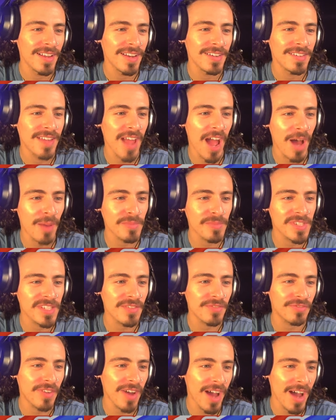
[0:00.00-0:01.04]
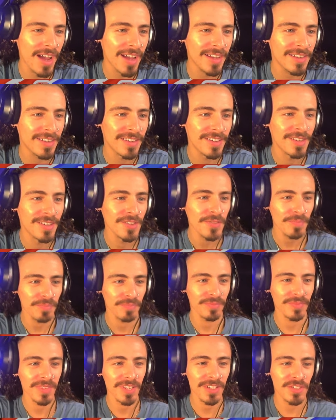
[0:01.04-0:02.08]
Domzify,
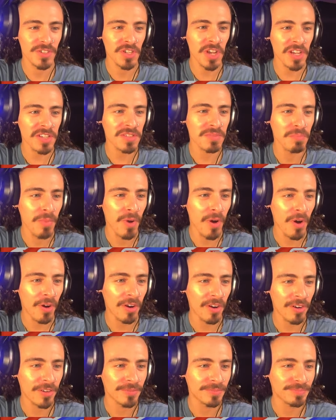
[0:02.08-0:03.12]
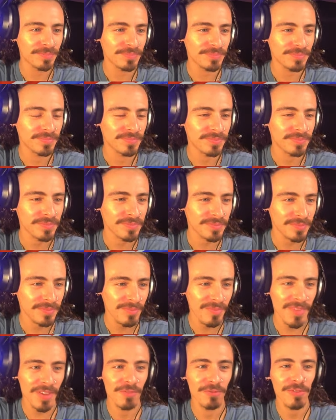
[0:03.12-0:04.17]
Just Mar,
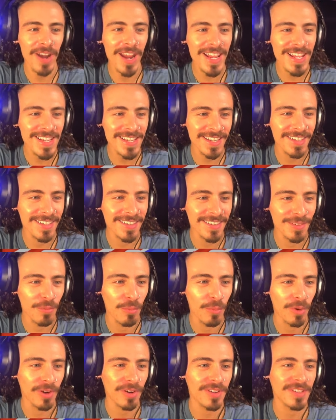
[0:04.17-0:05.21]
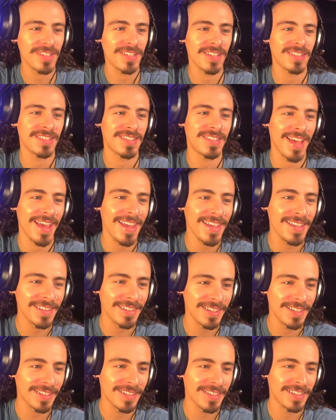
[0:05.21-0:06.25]
Reagan, Word to
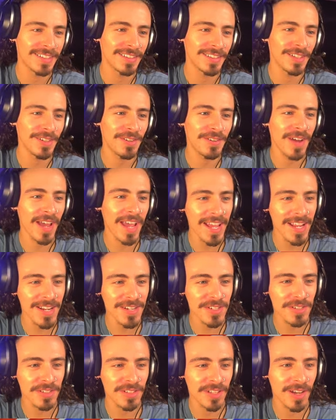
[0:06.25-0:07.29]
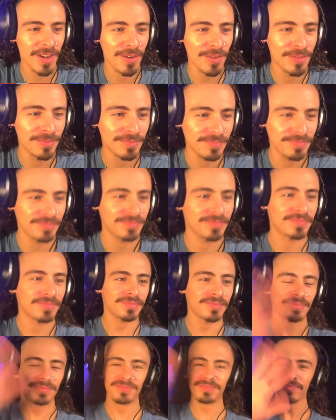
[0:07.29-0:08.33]
Taylor, Lil Angelo.
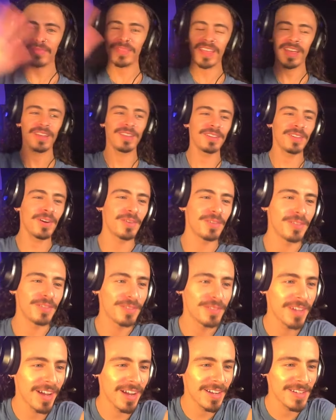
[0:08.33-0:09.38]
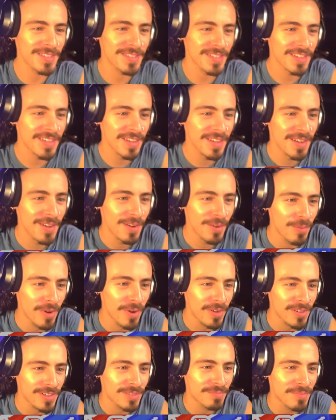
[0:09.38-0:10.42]
Hello, you guys.
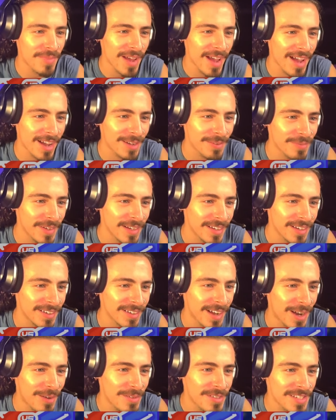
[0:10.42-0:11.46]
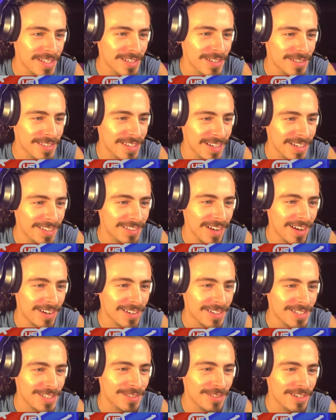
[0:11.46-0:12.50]
Welcome back, man. I was in your TikTok
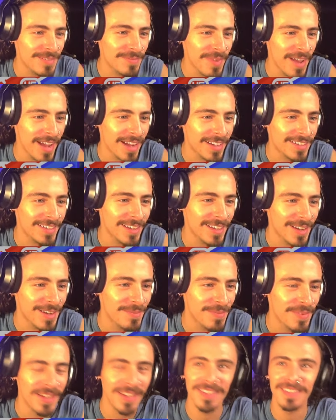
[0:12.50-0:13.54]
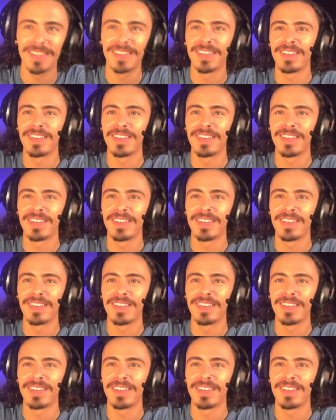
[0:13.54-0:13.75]
stream. Heck yeah, man.